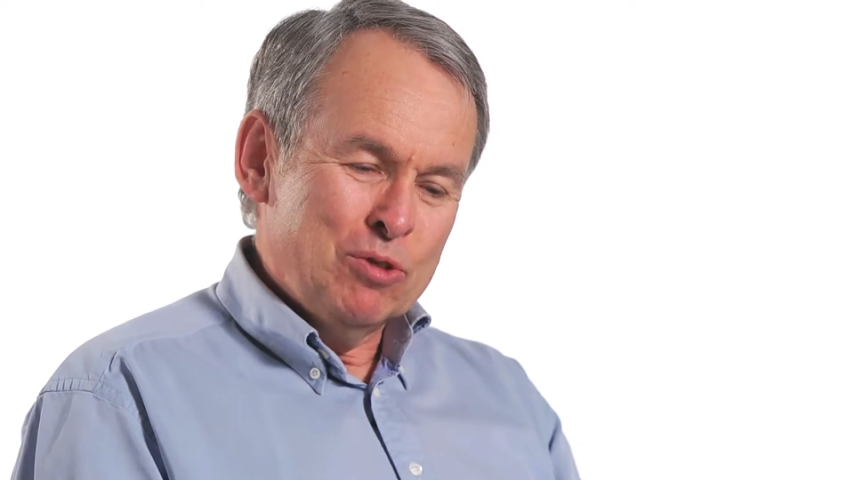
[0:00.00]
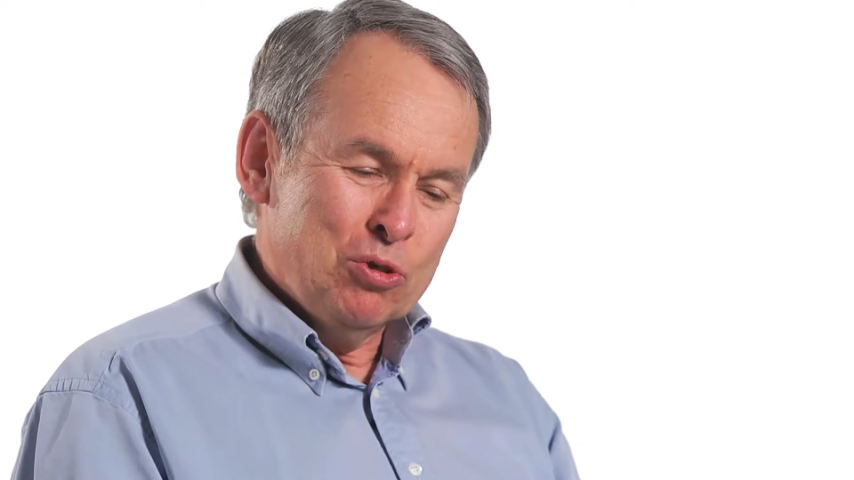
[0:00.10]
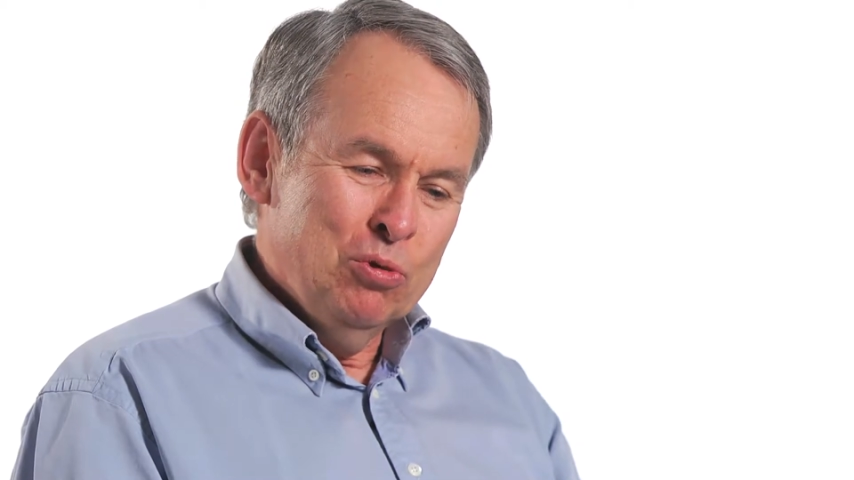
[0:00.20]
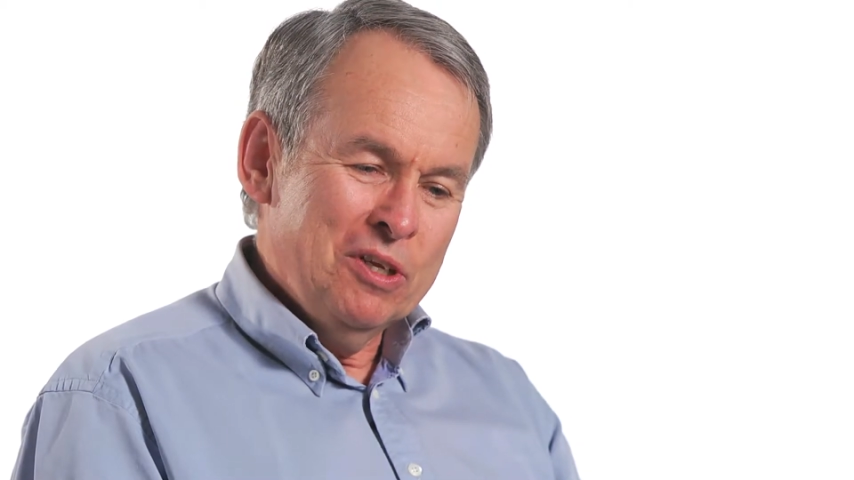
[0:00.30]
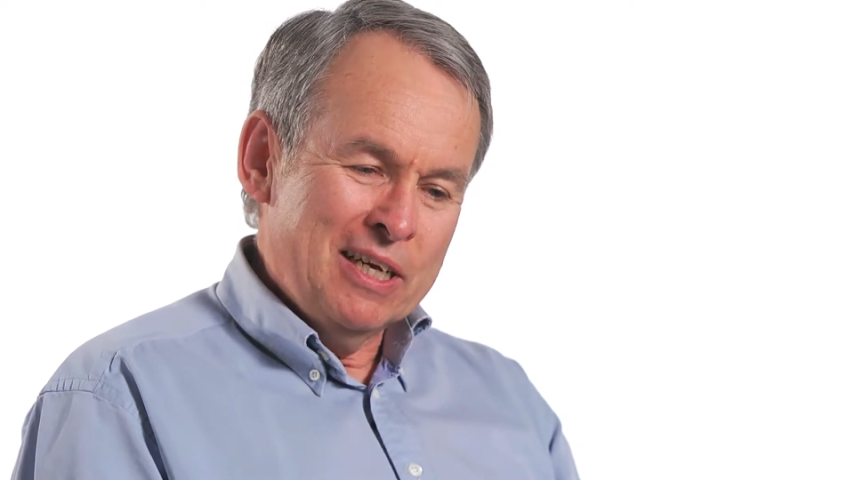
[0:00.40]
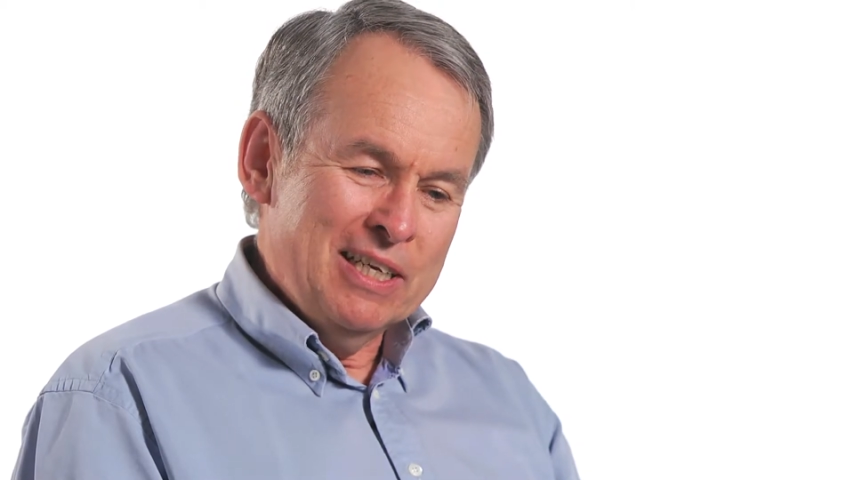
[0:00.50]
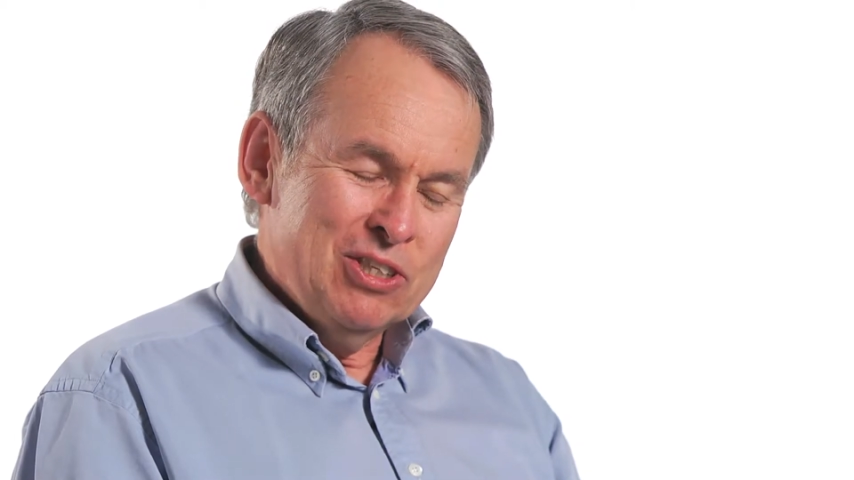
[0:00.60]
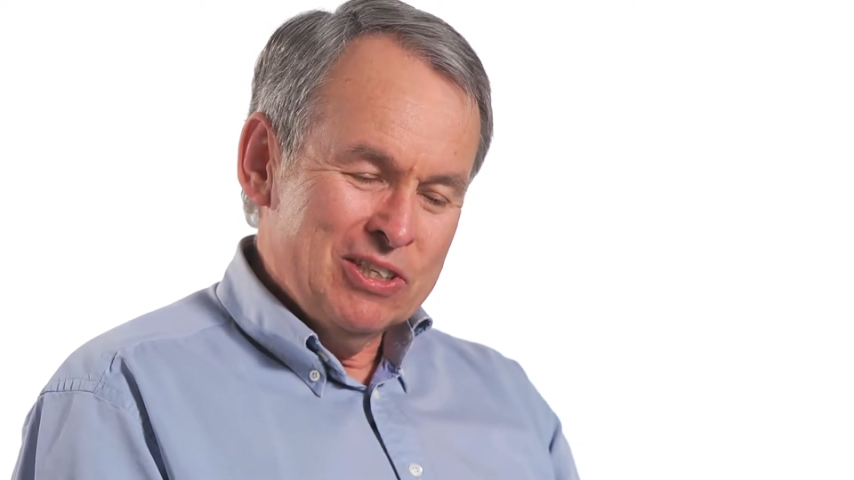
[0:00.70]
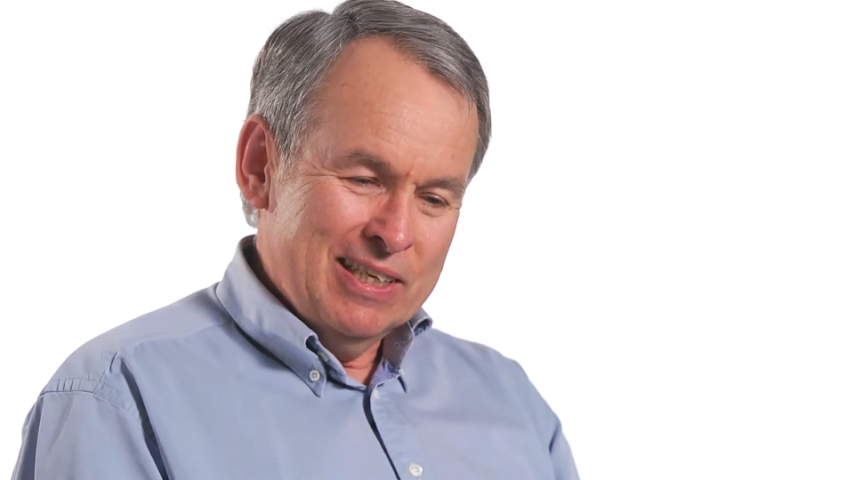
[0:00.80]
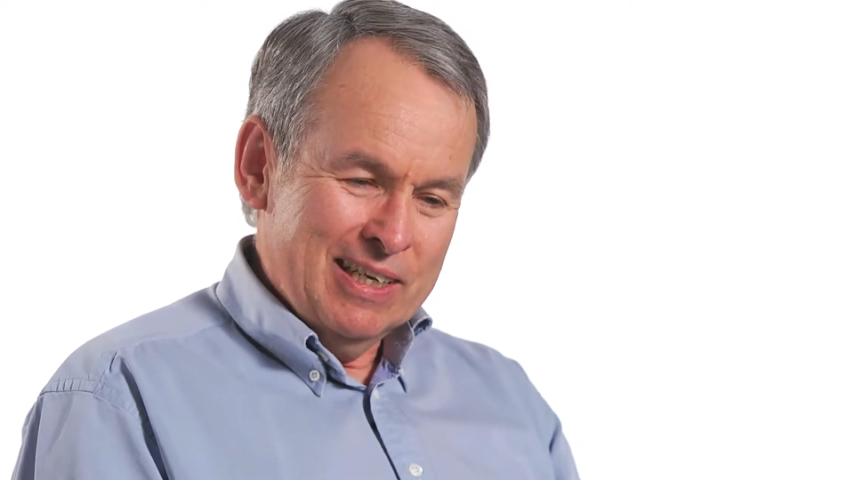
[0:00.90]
school age,